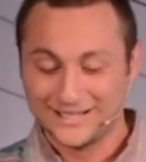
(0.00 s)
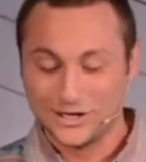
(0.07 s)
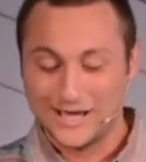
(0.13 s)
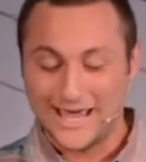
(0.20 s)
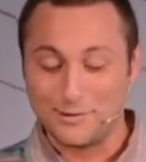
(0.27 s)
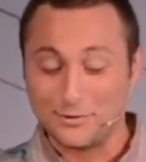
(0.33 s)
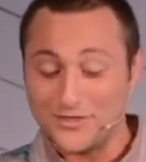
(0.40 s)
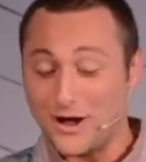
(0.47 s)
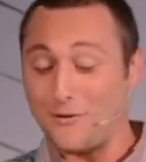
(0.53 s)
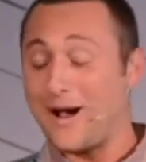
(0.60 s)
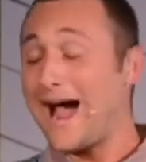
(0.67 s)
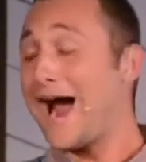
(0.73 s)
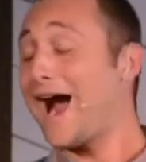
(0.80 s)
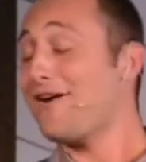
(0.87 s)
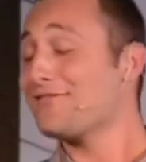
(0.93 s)
And without
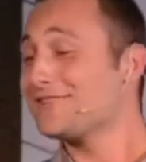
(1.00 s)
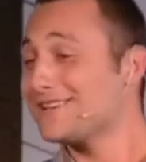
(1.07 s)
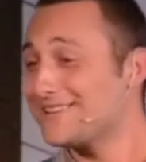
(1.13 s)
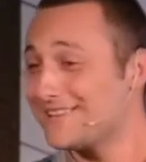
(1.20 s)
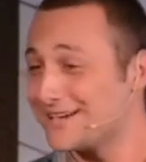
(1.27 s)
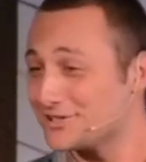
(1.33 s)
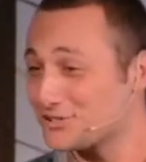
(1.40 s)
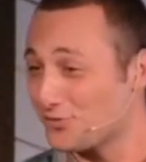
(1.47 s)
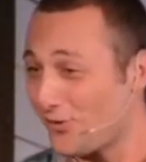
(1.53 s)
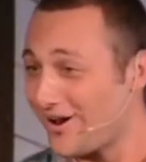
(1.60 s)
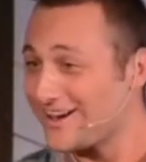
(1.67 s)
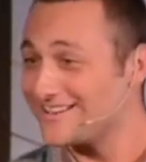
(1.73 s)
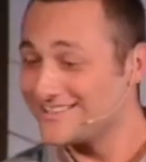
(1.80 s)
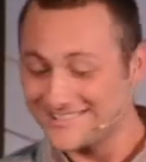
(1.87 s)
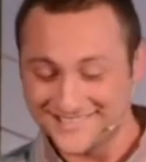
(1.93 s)
having to think
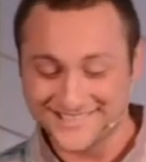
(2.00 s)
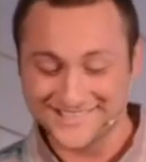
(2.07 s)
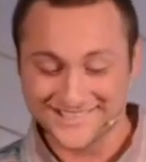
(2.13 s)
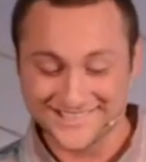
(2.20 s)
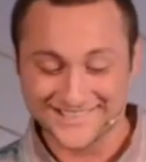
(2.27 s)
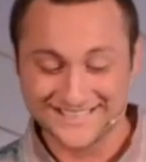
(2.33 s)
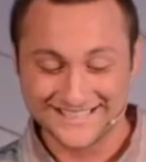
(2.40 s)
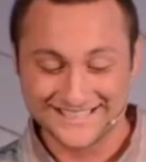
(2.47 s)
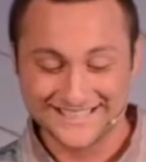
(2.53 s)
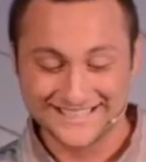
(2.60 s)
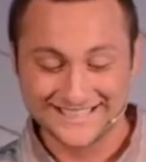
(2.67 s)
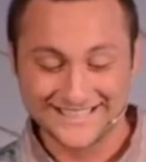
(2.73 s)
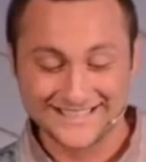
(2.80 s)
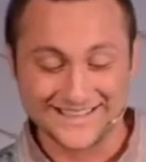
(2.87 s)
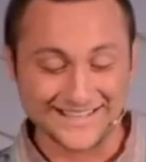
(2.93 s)
twice,
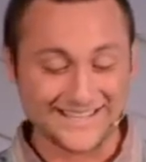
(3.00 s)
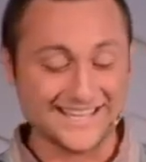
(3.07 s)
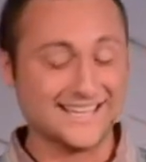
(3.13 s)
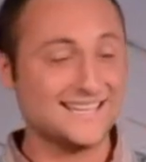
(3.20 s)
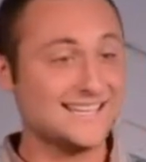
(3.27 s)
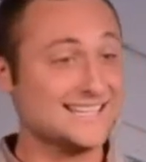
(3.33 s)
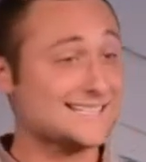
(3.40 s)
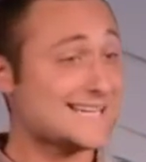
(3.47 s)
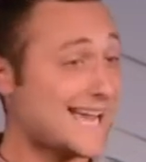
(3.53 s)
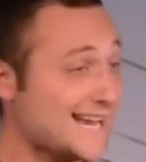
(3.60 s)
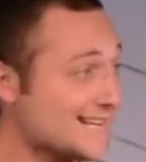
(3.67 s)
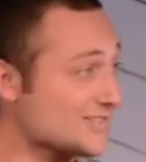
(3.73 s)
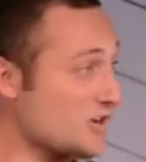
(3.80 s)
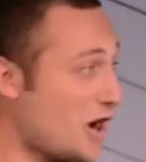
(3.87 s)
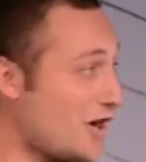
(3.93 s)
the king, he
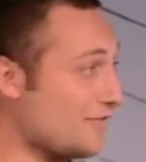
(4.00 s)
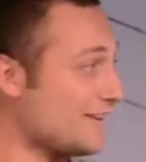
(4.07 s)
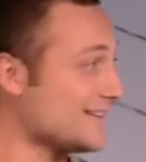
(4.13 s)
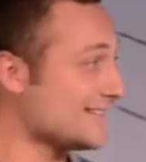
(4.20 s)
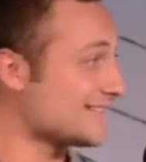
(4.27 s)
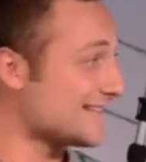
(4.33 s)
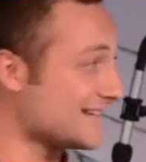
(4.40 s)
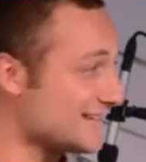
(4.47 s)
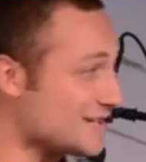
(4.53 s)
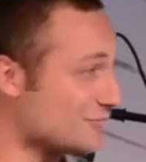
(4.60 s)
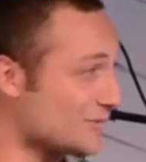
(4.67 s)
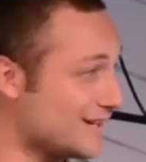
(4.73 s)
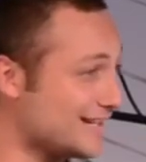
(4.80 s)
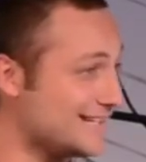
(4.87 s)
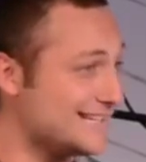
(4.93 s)
takes off his signet
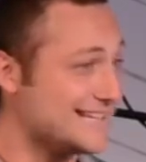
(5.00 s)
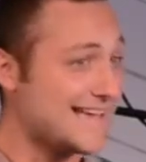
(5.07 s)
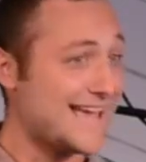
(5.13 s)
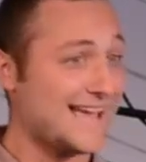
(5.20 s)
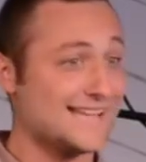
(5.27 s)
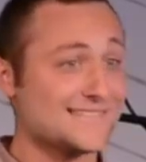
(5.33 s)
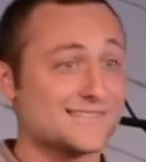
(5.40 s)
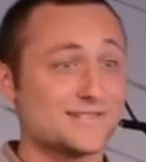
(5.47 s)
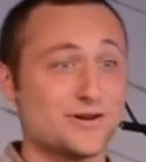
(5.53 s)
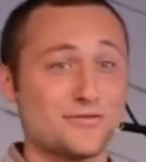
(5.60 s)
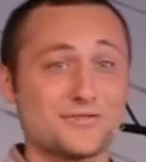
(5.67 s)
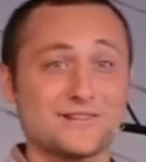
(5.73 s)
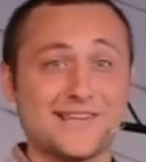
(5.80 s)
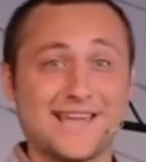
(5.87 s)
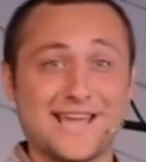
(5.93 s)
ring, he hands it
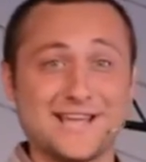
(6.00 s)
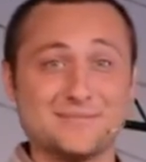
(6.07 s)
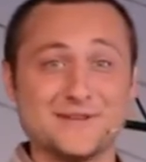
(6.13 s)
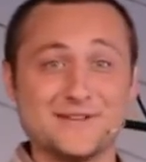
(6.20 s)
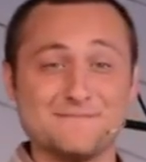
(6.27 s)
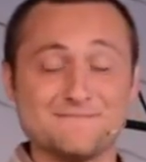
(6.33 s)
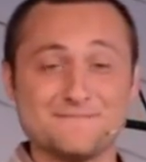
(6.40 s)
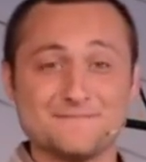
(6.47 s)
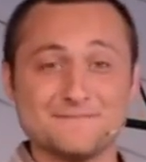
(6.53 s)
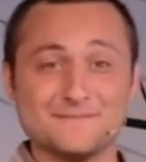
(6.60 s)
over to Haman,